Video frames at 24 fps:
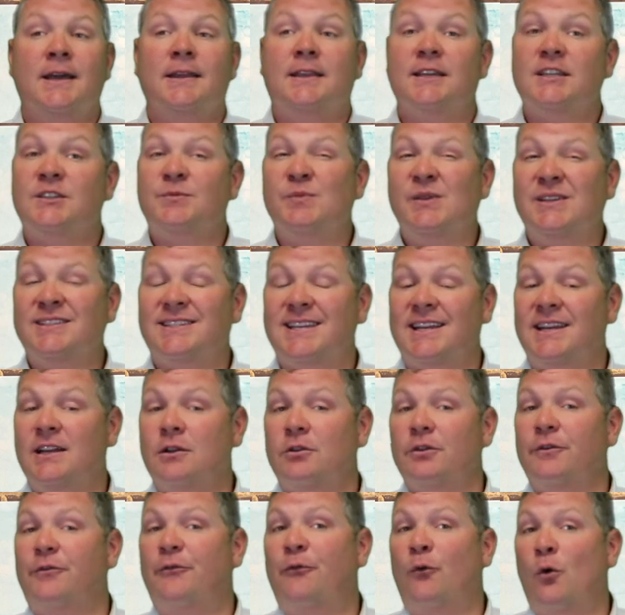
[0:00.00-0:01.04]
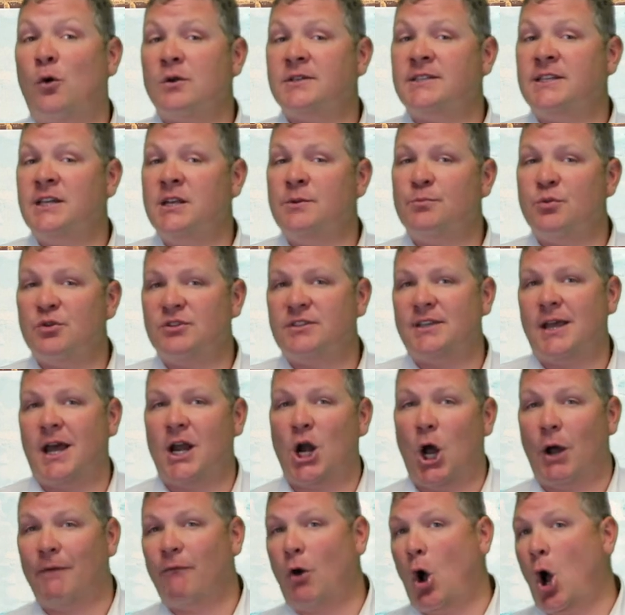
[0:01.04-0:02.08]
This means that nearly
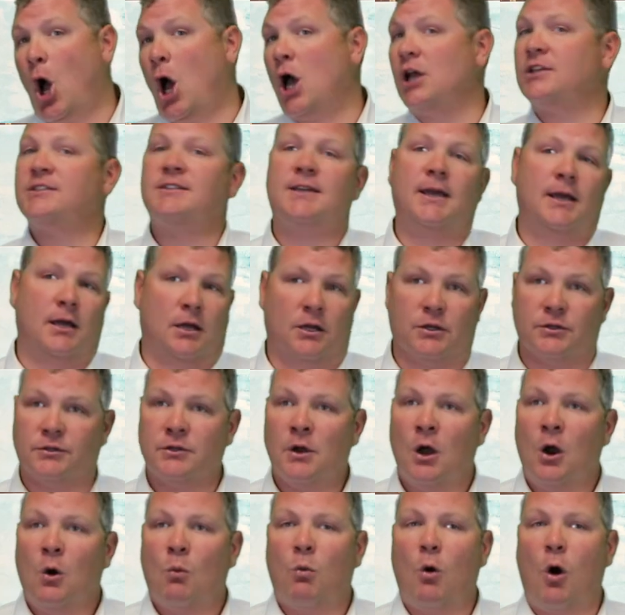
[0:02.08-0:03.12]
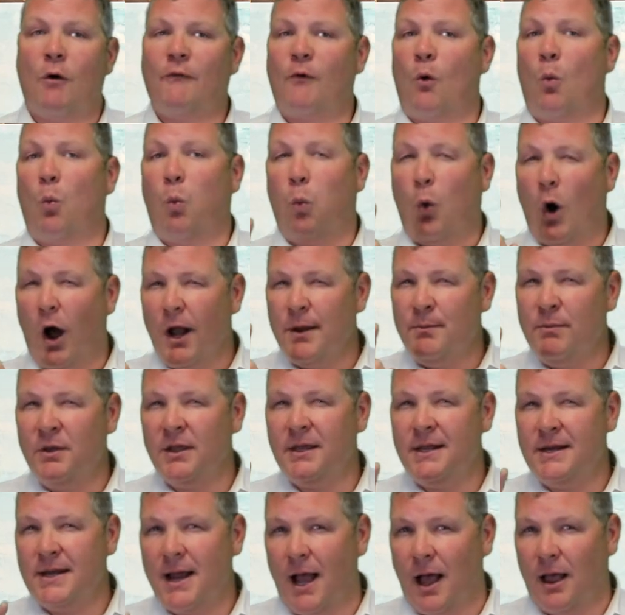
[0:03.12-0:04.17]
14% of all sales were over $1
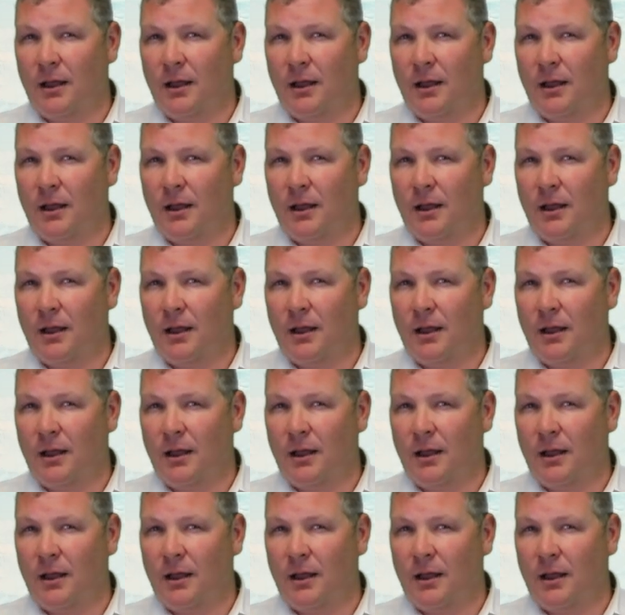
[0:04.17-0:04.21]
million.